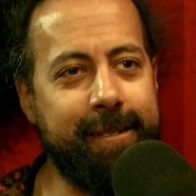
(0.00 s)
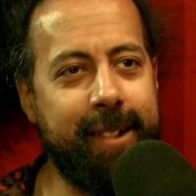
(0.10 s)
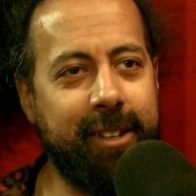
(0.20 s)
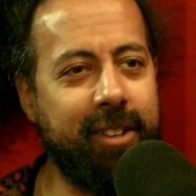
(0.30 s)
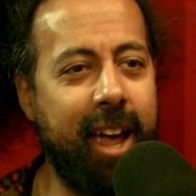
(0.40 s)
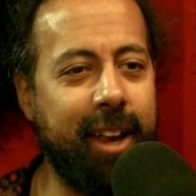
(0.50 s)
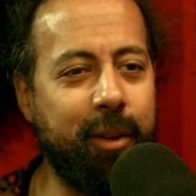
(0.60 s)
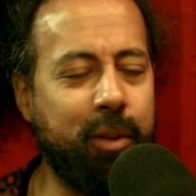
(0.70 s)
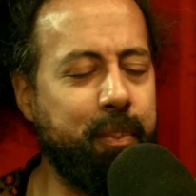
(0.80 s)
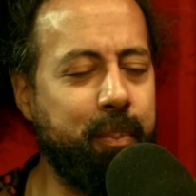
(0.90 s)
And it
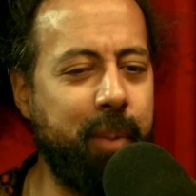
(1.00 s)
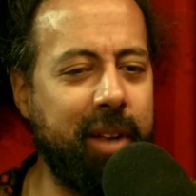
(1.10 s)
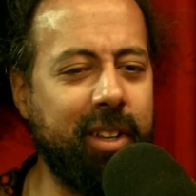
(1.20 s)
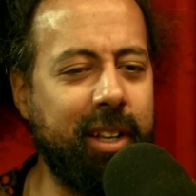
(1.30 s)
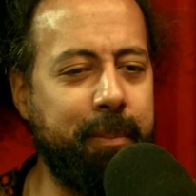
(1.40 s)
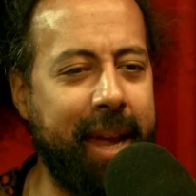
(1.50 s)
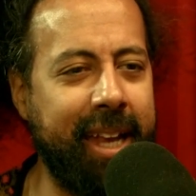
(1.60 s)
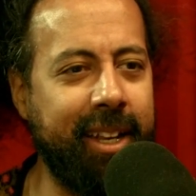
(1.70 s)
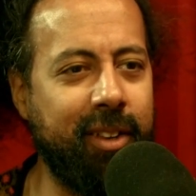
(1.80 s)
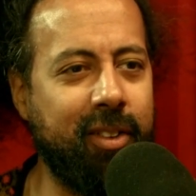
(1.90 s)
was basically
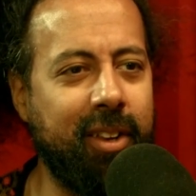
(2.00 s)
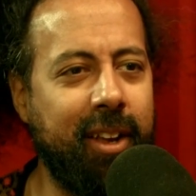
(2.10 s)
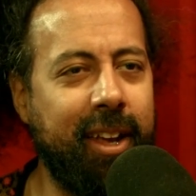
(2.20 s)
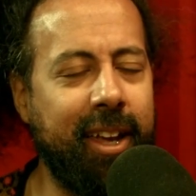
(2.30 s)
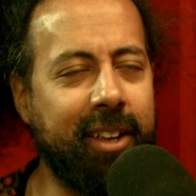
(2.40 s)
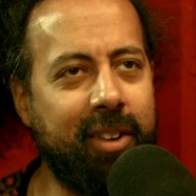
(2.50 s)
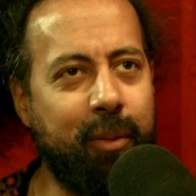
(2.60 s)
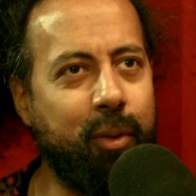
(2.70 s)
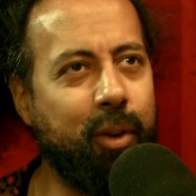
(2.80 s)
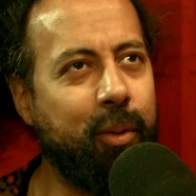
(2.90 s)
painless,
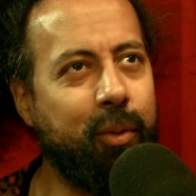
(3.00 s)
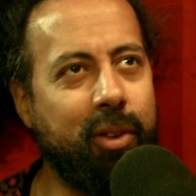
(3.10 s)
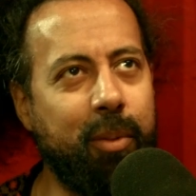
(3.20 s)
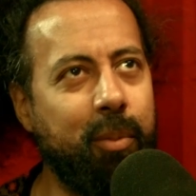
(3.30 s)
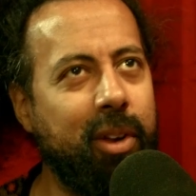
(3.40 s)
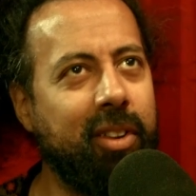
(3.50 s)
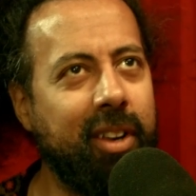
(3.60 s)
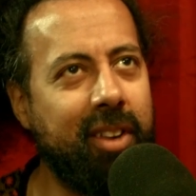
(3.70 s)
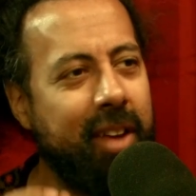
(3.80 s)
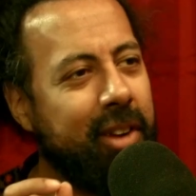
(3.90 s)
except for some reason
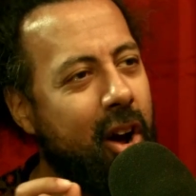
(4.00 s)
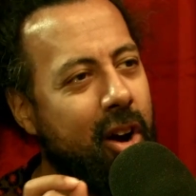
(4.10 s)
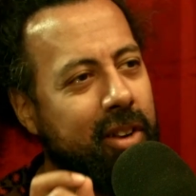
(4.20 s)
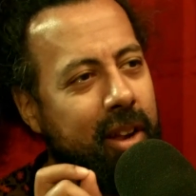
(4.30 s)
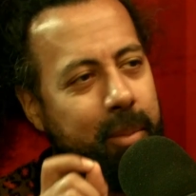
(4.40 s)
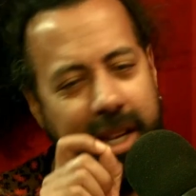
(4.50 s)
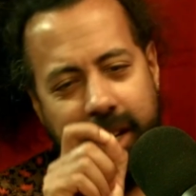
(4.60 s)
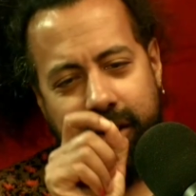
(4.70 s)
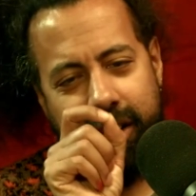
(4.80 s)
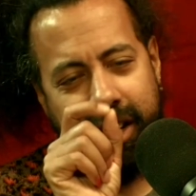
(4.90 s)
it's having a hard time
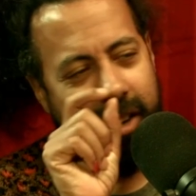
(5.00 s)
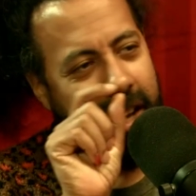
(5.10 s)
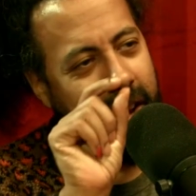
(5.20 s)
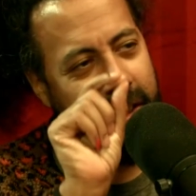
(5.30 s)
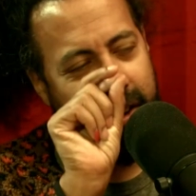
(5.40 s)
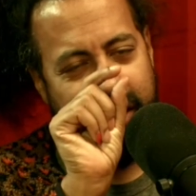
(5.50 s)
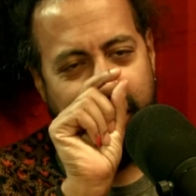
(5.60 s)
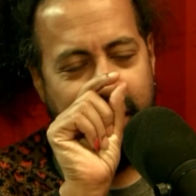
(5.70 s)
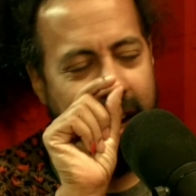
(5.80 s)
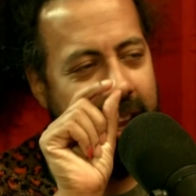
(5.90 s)
healing, like on this
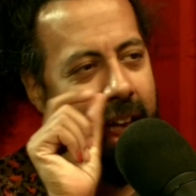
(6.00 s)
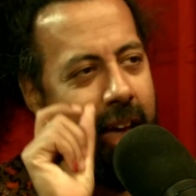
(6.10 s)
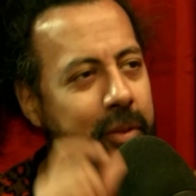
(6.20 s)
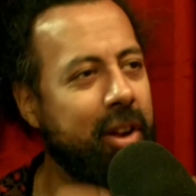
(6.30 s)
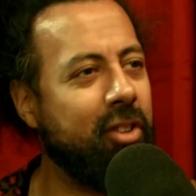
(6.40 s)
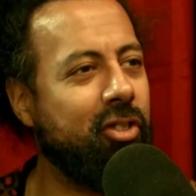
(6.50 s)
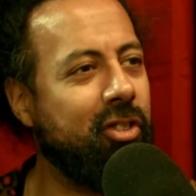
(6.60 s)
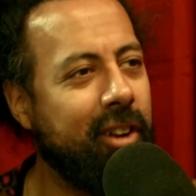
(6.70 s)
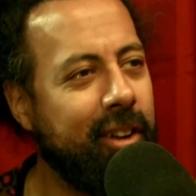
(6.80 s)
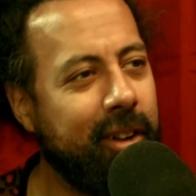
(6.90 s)
little tiny
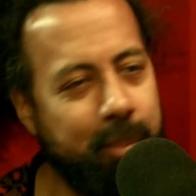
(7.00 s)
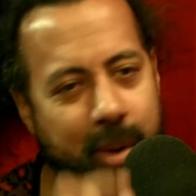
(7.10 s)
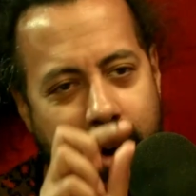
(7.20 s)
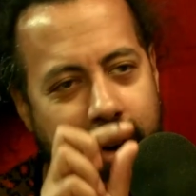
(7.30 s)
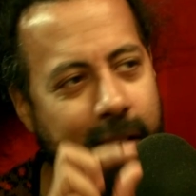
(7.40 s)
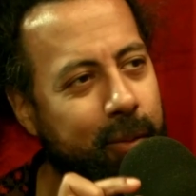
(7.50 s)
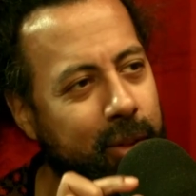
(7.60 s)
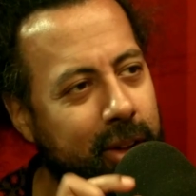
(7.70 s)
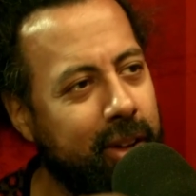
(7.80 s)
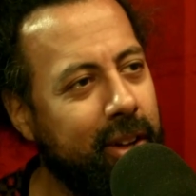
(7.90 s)
half-inch part of
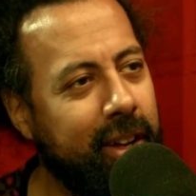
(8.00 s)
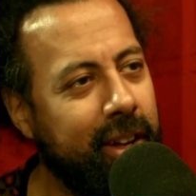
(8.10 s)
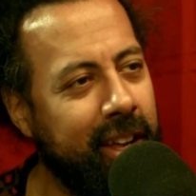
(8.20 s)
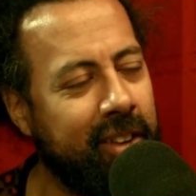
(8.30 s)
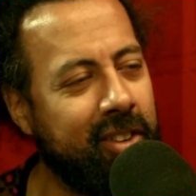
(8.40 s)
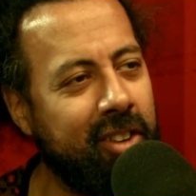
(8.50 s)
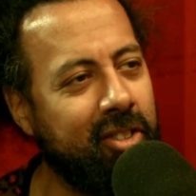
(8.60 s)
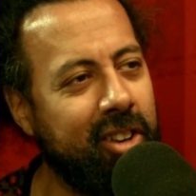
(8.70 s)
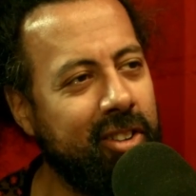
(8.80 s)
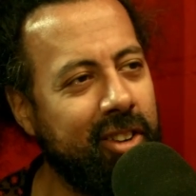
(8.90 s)
the
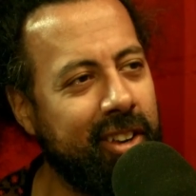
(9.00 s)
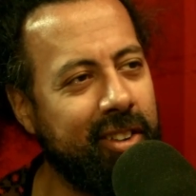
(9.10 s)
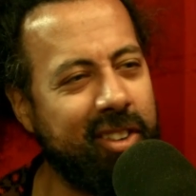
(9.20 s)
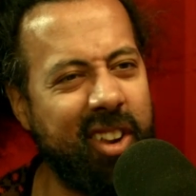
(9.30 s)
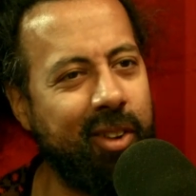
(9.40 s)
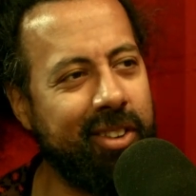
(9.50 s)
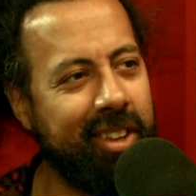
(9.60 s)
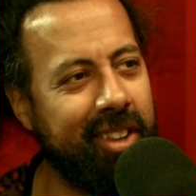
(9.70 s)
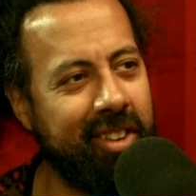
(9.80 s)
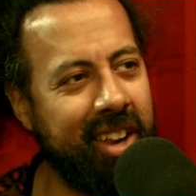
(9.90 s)
incision still
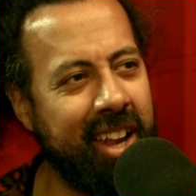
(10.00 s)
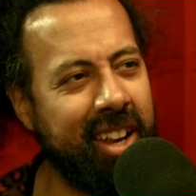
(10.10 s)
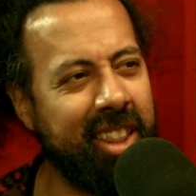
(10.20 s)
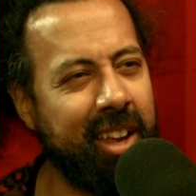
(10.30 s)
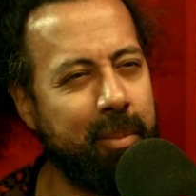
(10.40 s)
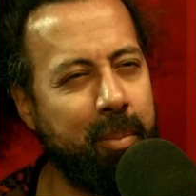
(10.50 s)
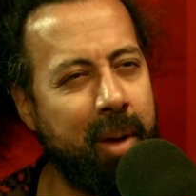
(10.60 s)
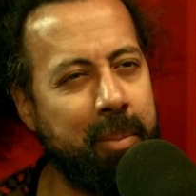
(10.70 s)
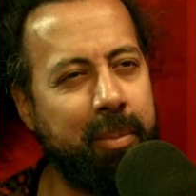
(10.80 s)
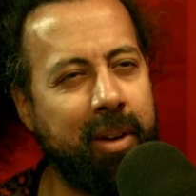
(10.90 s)
to this day. And I think it
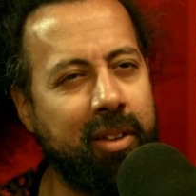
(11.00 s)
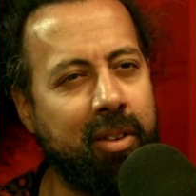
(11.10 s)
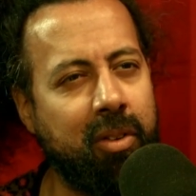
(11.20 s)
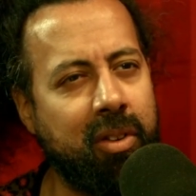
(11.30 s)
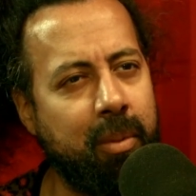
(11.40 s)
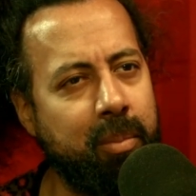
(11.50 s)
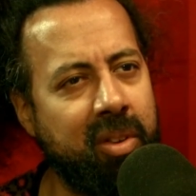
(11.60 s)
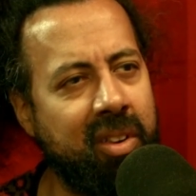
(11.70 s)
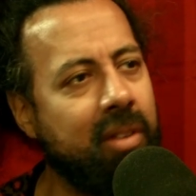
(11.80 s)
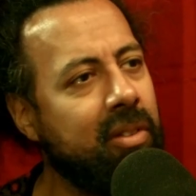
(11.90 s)
might be because there's some
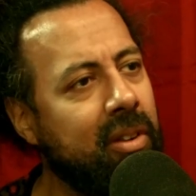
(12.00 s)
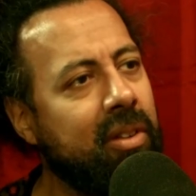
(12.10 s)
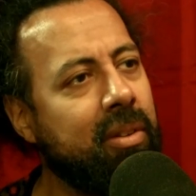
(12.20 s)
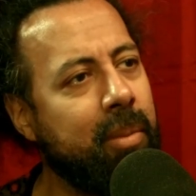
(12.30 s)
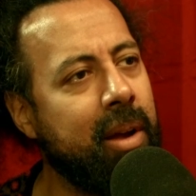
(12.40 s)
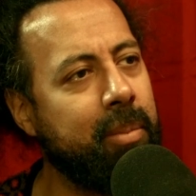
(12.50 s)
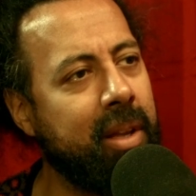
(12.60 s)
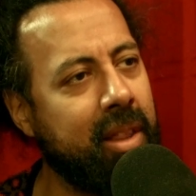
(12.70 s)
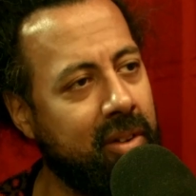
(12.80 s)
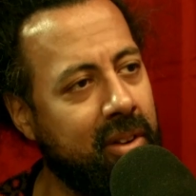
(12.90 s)
stitches
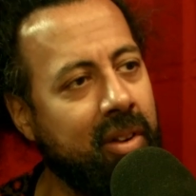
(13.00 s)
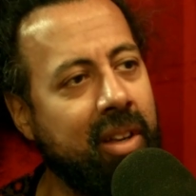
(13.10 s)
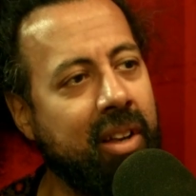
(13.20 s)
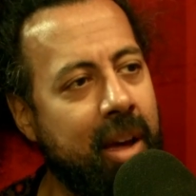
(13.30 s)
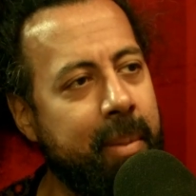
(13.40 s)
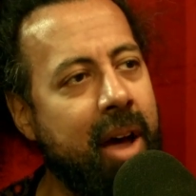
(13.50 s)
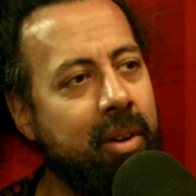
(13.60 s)
that still need to come out.